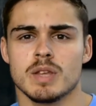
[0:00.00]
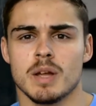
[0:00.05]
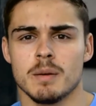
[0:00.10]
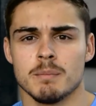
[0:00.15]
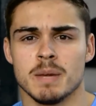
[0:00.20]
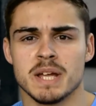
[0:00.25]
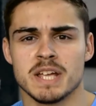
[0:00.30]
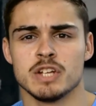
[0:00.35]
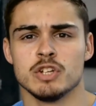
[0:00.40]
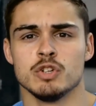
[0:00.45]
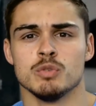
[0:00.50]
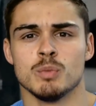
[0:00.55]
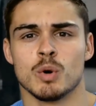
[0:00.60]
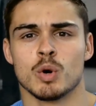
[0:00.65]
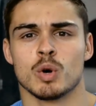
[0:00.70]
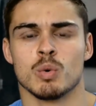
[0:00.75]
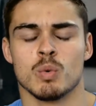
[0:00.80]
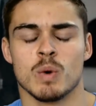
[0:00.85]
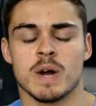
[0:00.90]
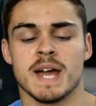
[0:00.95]
making you
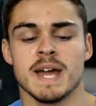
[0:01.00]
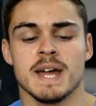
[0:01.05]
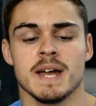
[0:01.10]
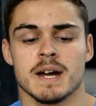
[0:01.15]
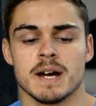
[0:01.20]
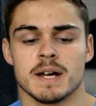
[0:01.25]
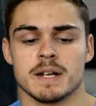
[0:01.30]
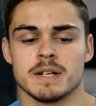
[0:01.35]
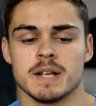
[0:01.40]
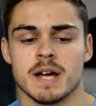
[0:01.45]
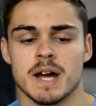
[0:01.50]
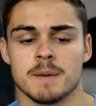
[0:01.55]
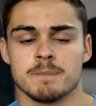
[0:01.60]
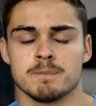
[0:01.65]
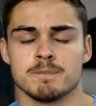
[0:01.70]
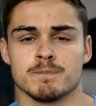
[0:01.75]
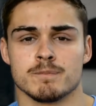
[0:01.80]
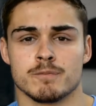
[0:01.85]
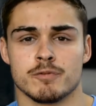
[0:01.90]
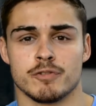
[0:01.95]
more aware and
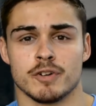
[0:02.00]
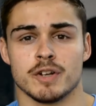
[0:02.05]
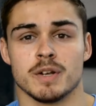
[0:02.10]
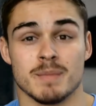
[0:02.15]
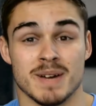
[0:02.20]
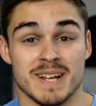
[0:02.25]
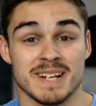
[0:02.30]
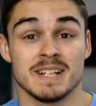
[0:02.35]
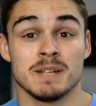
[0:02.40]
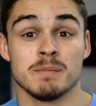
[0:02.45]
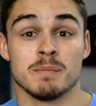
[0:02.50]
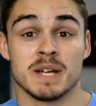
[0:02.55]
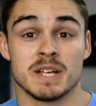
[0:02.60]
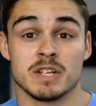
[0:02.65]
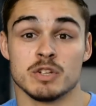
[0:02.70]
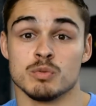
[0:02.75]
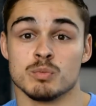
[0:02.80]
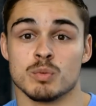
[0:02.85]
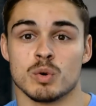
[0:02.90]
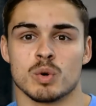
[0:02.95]
fundamentally
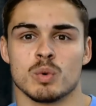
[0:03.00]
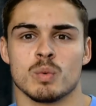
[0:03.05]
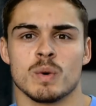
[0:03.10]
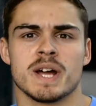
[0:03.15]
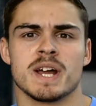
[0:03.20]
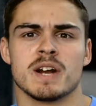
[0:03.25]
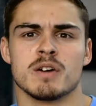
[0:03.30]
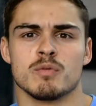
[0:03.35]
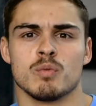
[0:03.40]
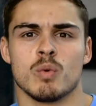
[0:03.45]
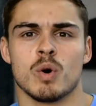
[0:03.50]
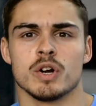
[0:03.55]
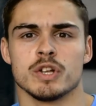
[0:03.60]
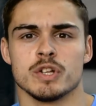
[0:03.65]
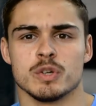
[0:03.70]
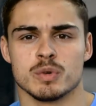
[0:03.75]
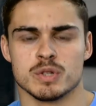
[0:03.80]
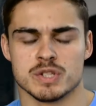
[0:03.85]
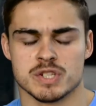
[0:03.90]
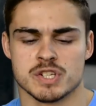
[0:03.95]
making you more aware of what
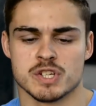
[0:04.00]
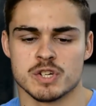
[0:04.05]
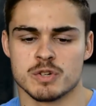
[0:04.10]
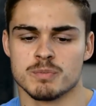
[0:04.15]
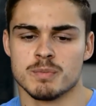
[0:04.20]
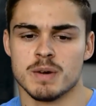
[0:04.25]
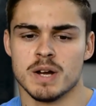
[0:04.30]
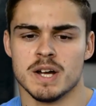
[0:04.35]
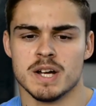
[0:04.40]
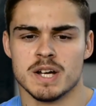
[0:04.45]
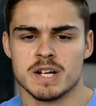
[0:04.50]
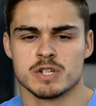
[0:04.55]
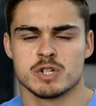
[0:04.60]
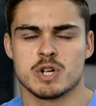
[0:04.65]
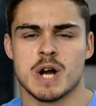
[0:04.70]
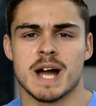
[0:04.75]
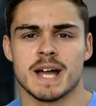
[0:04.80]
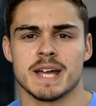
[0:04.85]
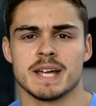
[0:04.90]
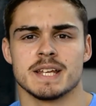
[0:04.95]
you consume,
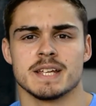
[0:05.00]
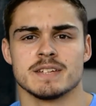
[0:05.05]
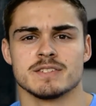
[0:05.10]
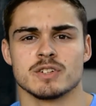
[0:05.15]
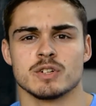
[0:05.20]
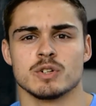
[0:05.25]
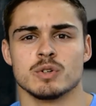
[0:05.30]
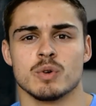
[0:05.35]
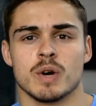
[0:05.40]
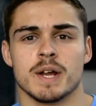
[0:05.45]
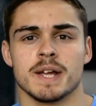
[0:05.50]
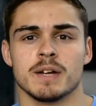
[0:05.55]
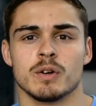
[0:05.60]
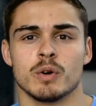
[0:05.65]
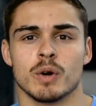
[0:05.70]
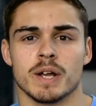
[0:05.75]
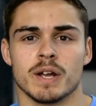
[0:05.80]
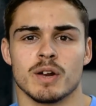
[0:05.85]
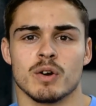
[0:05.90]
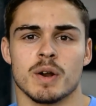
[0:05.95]
tracking is a great
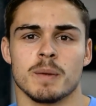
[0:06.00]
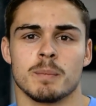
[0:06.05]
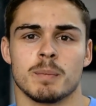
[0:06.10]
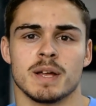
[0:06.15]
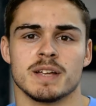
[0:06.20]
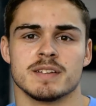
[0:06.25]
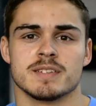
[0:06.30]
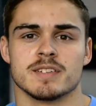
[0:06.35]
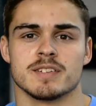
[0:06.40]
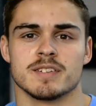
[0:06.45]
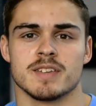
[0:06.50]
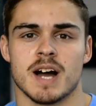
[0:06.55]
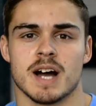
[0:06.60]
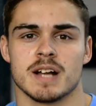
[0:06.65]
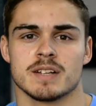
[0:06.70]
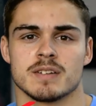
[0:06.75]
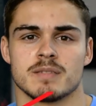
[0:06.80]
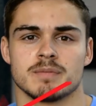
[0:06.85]
place to start.